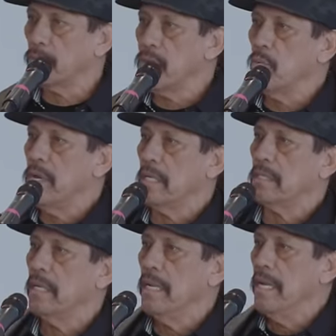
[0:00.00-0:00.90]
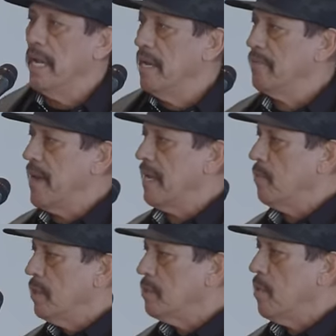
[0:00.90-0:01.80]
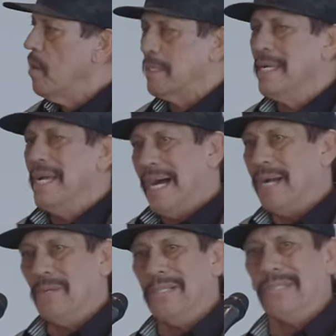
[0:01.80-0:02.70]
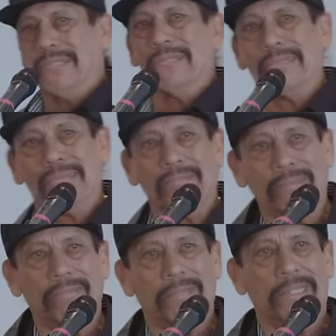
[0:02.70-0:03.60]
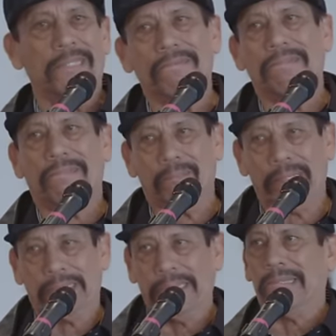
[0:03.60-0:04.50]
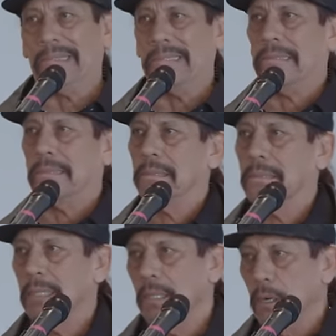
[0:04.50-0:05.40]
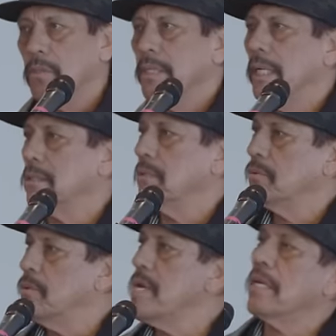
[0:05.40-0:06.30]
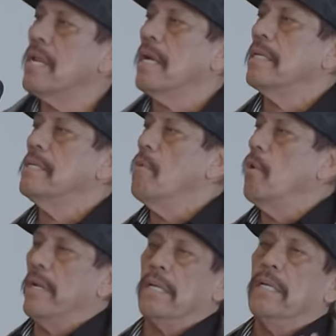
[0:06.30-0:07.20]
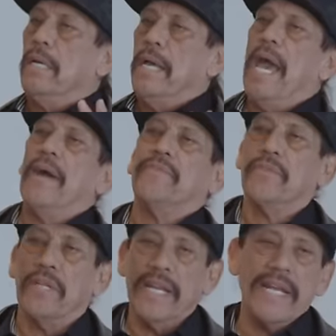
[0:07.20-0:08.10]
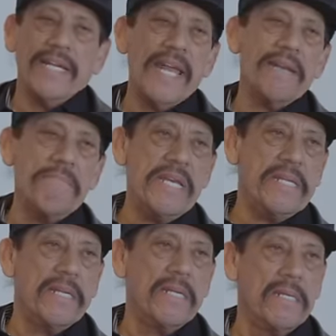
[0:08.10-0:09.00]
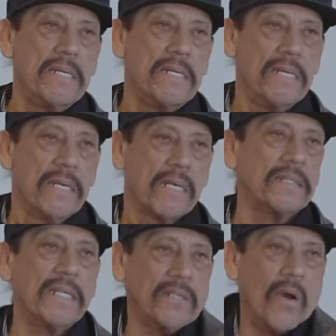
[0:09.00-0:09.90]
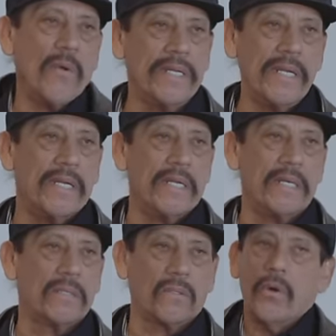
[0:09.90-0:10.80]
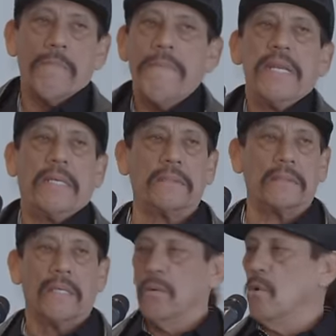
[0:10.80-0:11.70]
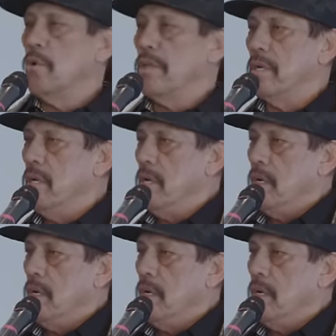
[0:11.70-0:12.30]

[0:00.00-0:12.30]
3 weeks. And Frankie, what's wrong? I want to show you my inventory, my secrets. And, okay, so 3 o'clock in the morning after the late meeting, because that's all we did, go to meetings. Go to the